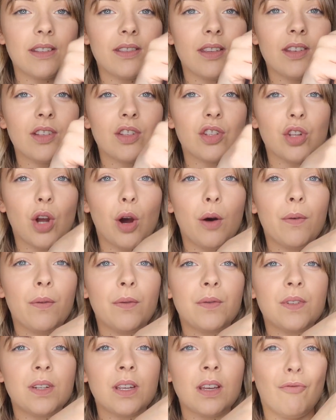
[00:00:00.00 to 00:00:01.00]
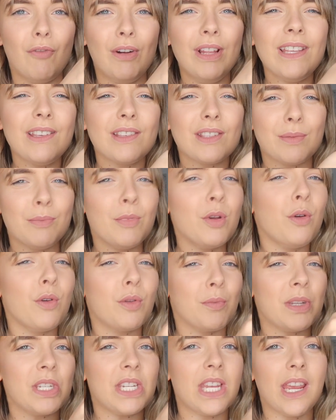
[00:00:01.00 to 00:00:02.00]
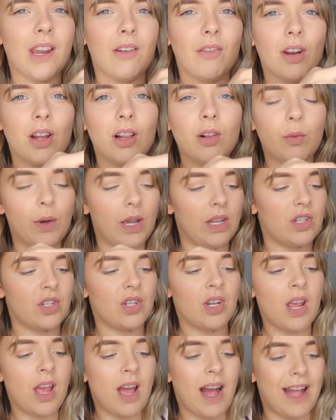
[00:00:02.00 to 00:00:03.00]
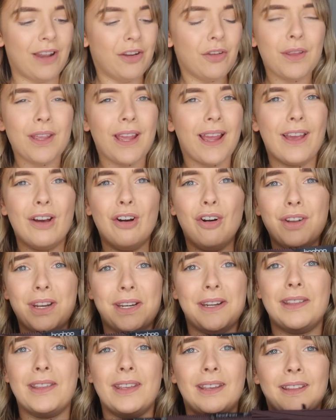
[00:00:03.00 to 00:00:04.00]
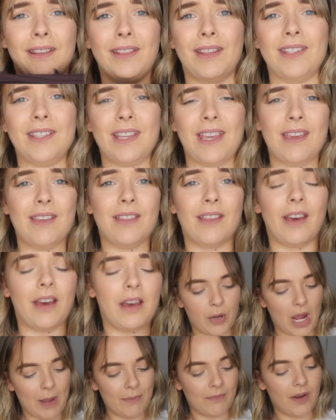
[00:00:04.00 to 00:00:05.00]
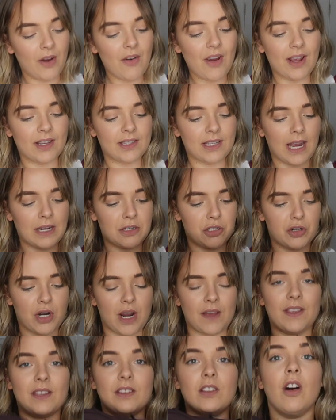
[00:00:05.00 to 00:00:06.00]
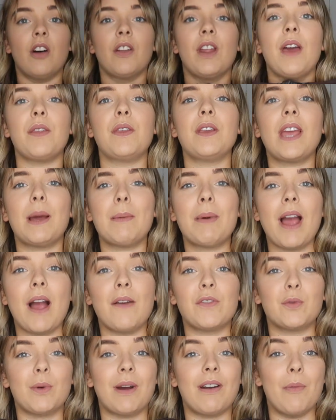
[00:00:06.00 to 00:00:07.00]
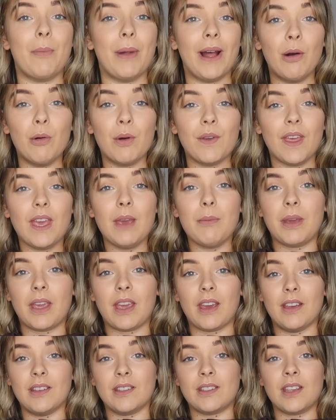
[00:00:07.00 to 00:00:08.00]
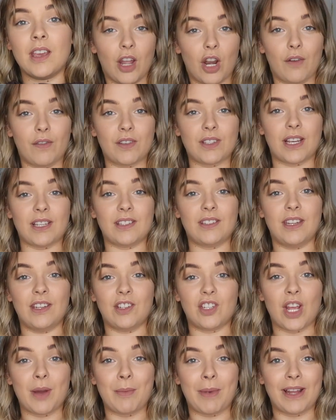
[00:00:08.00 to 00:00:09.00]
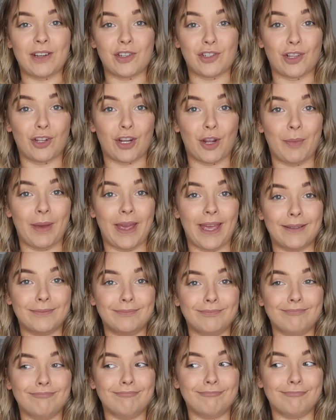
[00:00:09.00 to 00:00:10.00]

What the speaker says: It's this soft, really smooth material, which I don't think I own anything in this either, but I'm very excited to try this on. I think I might have to wear a belt with it because an oversized t-shirt might just look a bit